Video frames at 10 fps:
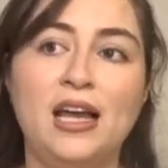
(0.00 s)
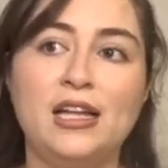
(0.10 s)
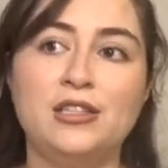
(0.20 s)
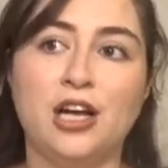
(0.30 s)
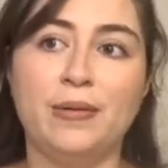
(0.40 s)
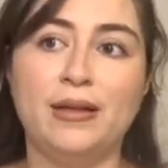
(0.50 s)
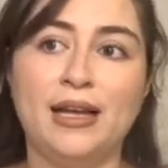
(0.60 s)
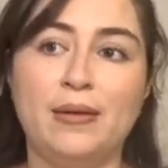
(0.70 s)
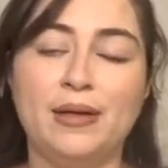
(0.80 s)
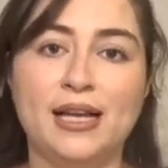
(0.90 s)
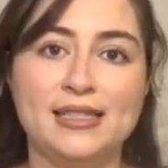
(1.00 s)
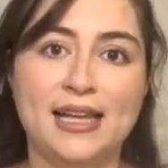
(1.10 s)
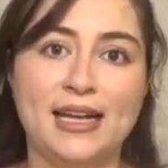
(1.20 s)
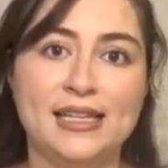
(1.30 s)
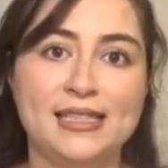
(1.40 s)
and talk about that because
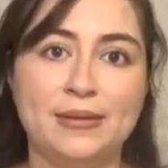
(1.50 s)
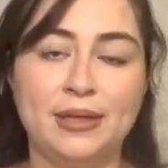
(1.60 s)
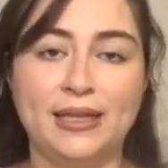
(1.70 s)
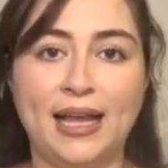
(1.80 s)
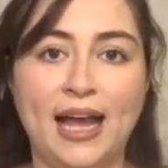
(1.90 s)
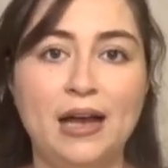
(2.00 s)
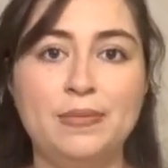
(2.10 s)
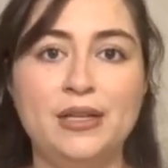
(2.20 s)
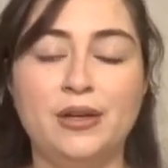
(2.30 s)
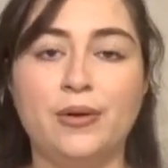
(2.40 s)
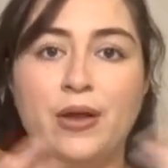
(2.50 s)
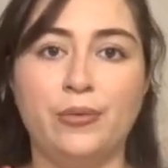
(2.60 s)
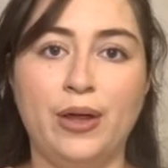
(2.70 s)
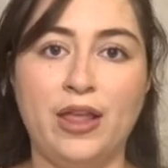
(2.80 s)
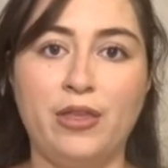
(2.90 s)
that is something that happened around
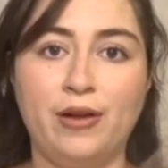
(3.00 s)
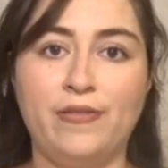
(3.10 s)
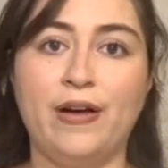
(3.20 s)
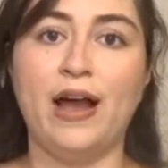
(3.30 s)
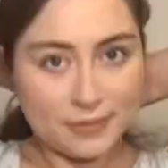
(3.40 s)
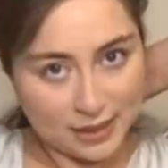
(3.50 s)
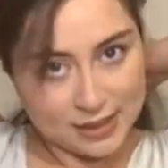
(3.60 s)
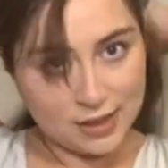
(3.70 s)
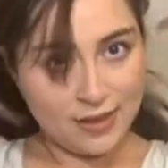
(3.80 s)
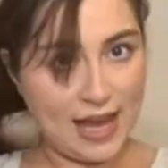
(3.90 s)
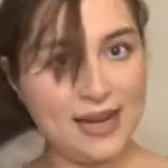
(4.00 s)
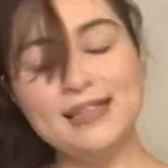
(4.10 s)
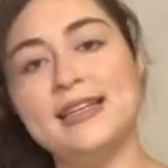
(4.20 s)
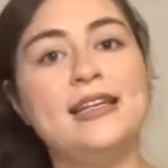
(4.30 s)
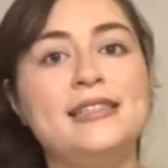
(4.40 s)
week 35. So that
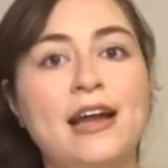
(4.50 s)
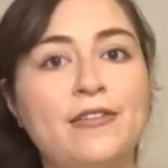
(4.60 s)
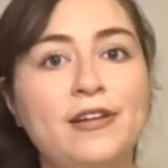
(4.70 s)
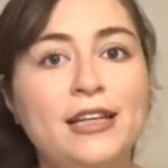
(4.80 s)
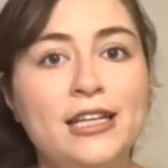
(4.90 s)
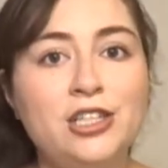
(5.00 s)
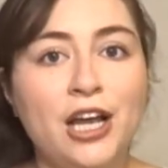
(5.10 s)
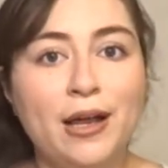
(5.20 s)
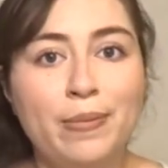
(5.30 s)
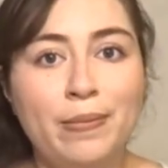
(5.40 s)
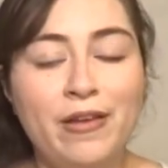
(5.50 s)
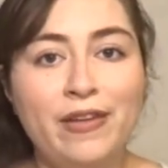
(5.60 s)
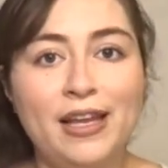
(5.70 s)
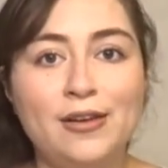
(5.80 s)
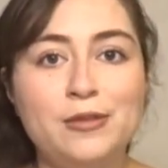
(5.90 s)
is it. Definitely check up on my
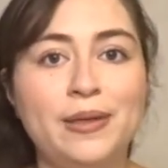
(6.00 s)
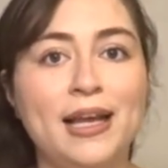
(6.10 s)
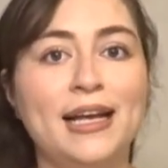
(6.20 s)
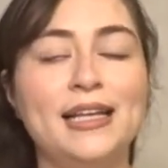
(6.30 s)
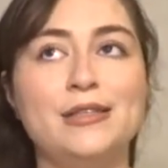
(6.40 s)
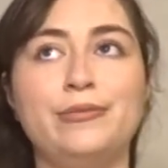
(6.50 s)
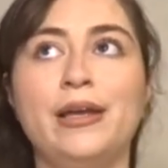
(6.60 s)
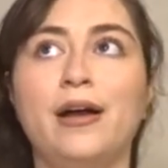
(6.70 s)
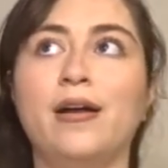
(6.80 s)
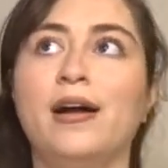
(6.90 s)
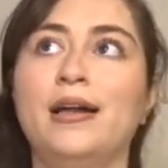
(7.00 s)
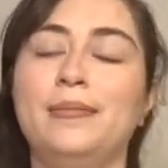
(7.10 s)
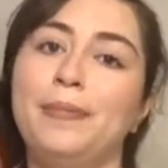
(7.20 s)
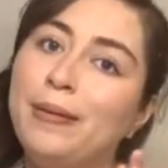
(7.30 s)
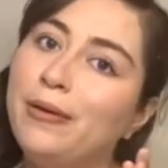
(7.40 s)
videos because we are
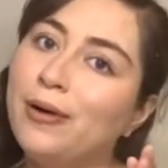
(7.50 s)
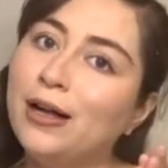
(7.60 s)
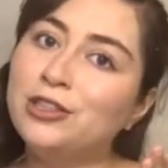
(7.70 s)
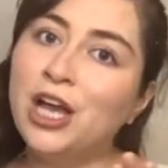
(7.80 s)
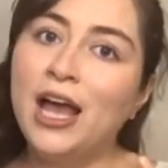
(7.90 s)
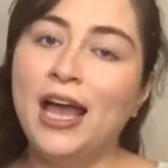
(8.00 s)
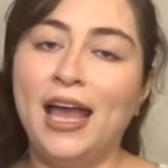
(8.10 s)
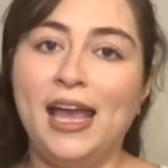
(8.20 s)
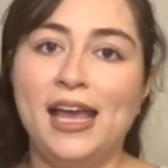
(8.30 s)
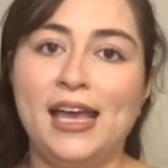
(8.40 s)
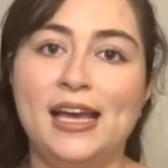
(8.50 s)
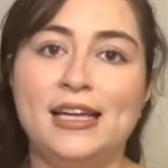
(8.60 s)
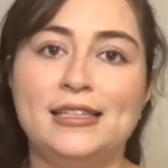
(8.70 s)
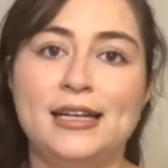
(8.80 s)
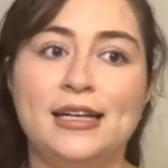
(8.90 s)
on baby watch,
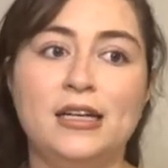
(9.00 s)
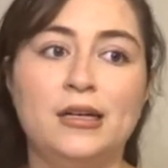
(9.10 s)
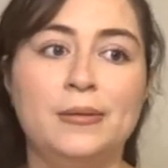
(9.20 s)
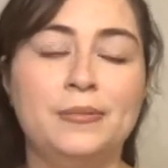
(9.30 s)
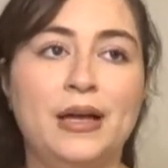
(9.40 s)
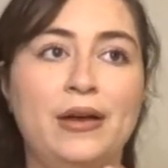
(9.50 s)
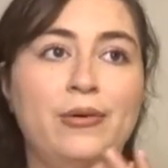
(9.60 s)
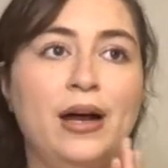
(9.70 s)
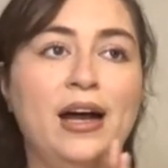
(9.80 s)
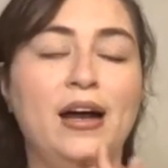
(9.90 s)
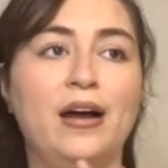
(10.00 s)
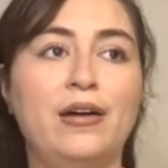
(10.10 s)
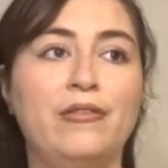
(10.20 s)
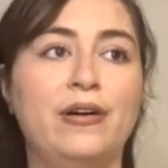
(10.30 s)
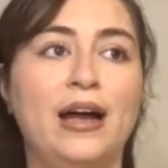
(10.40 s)
and I will
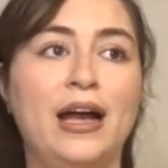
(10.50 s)
have